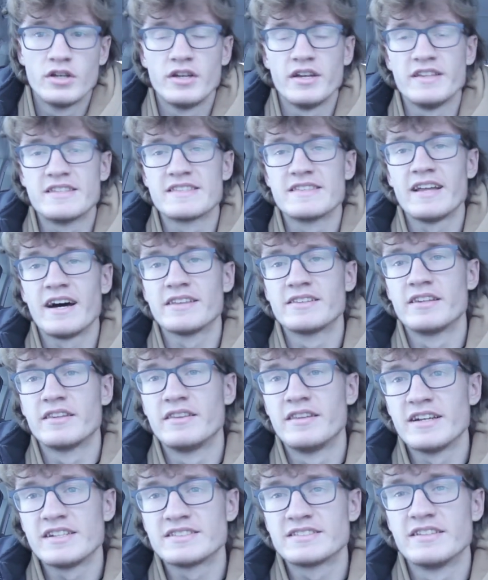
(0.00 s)
It's not the
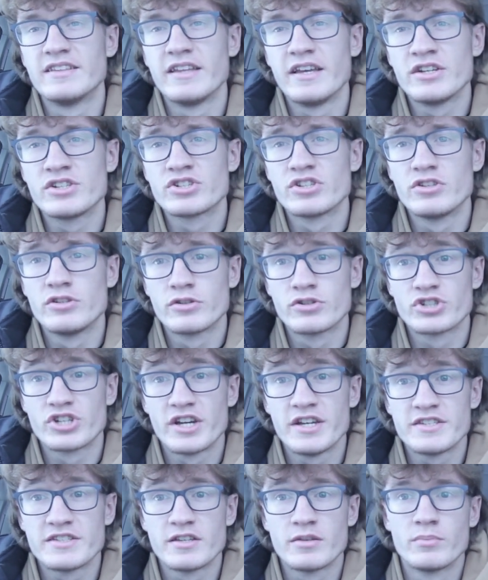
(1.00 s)
destination you're
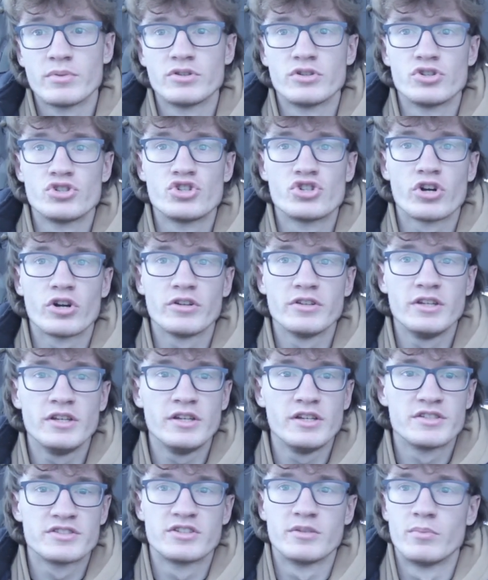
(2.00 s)
chasing, but the
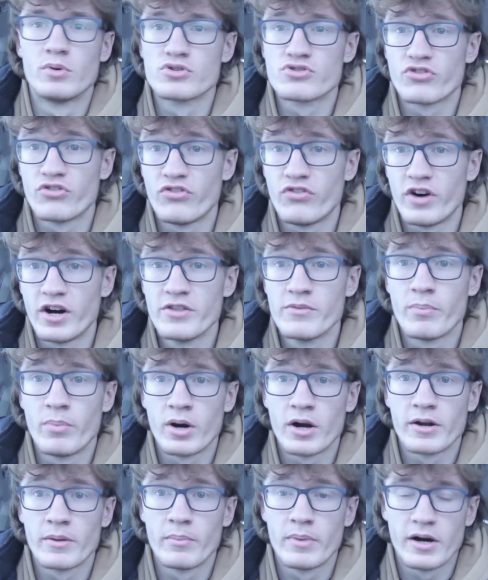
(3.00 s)
journey is the most fun
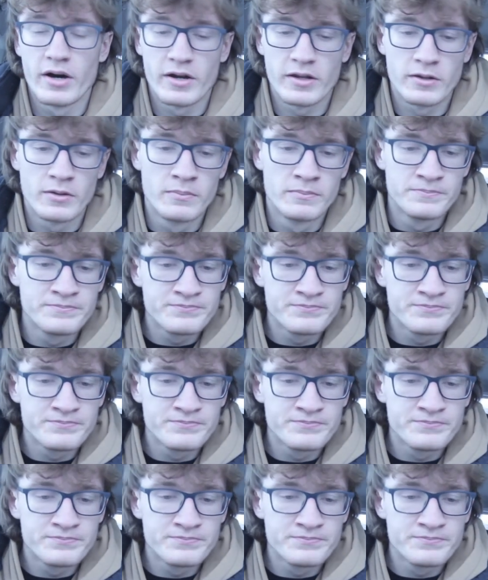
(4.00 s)
part about it.